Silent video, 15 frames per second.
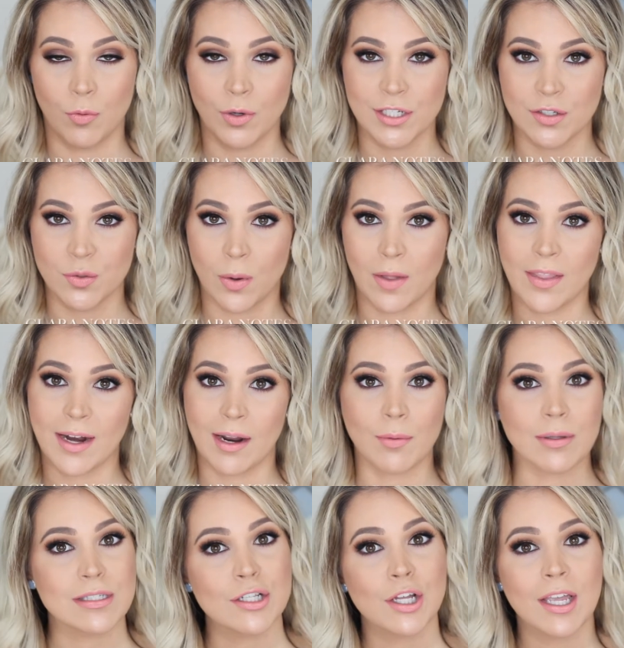which is one that I
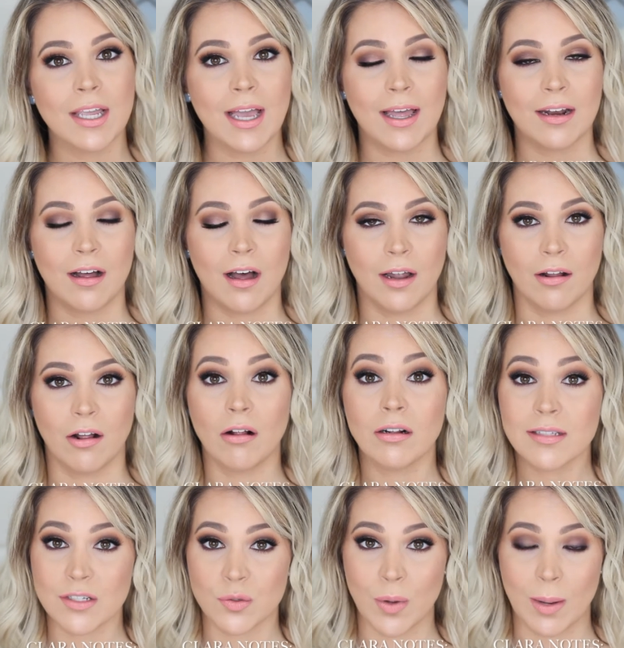was looking at on
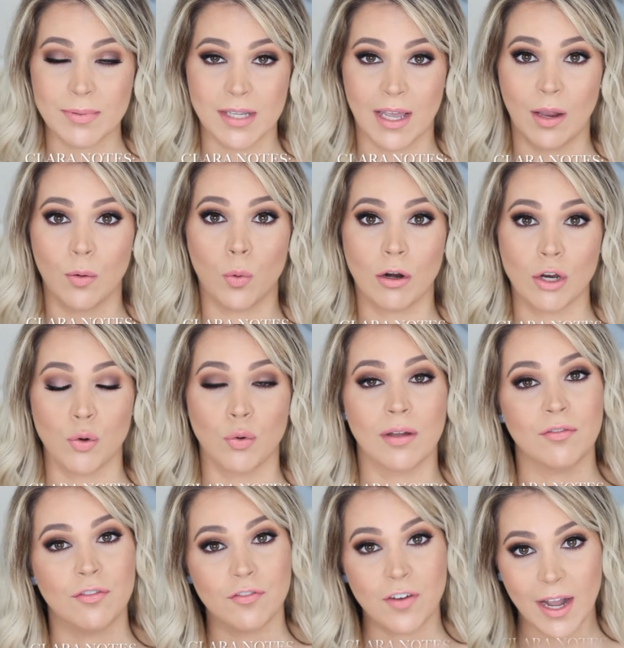Ulta's website where you
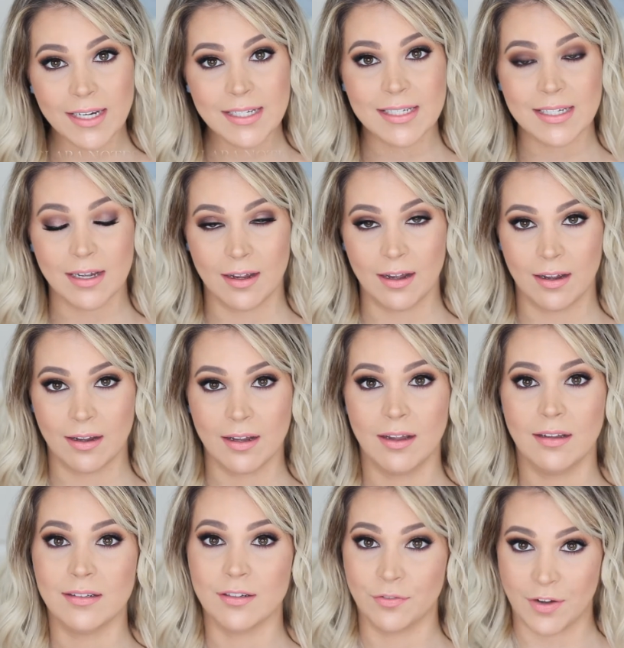can find
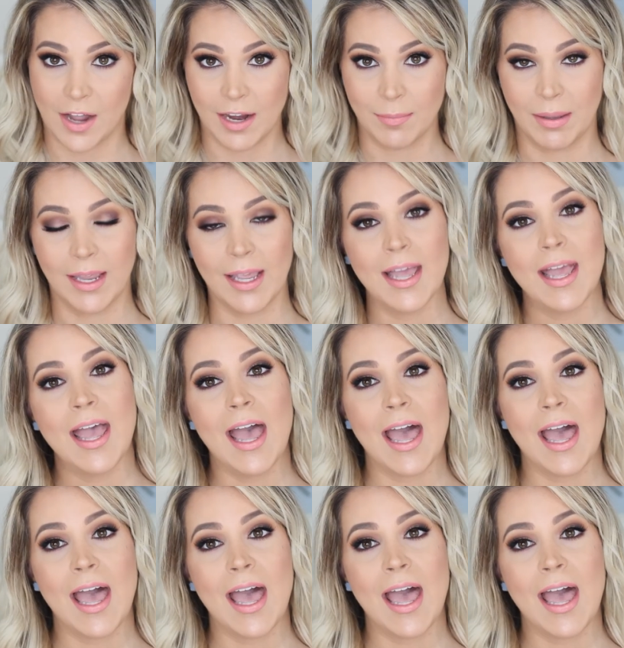Define Me,